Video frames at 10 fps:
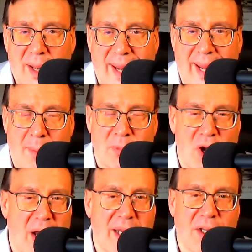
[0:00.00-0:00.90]
and I'm
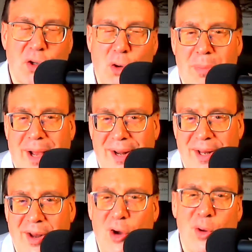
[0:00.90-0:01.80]
talking to you about
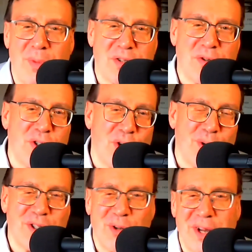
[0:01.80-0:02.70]
it, oh, Mr.
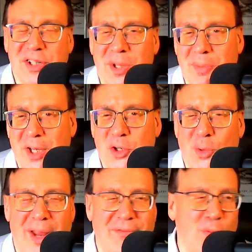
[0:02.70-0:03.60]
Jones, so nice to meet you.